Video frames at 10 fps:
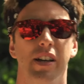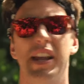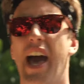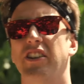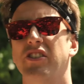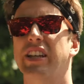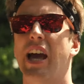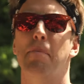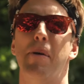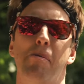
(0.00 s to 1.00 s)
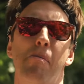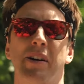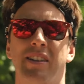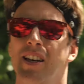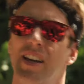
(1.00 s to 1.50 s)
an action cam maybe,
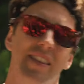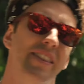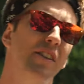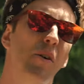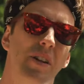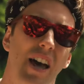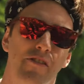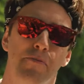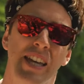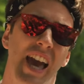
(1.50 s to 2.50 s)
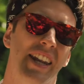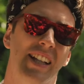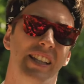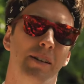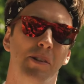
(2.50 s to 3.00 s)
but they don't have
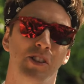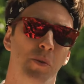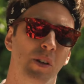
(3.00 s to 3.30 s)
mechanical gimbals.